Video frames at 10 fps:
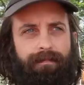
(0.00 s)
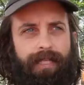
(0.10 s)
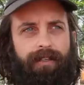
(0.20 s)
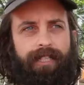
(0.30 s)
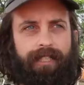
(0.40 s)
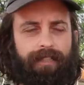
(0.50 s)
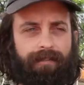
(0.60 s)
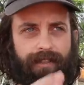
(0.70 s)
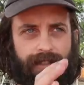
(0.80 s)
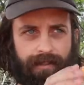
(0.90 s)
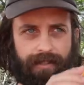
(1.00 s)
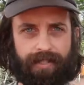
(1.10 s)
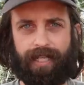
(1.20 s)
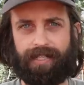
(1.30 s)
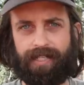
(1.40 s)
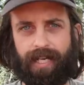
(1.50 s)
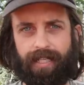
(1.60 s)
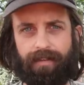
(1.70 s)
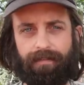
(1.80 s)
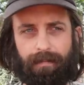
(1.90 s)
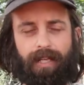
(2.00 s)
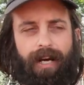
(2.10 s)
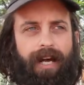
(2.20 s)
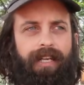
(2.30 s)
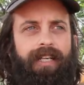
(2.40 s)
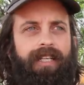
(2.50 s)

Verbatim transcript: period of the, the stage setting of the plot,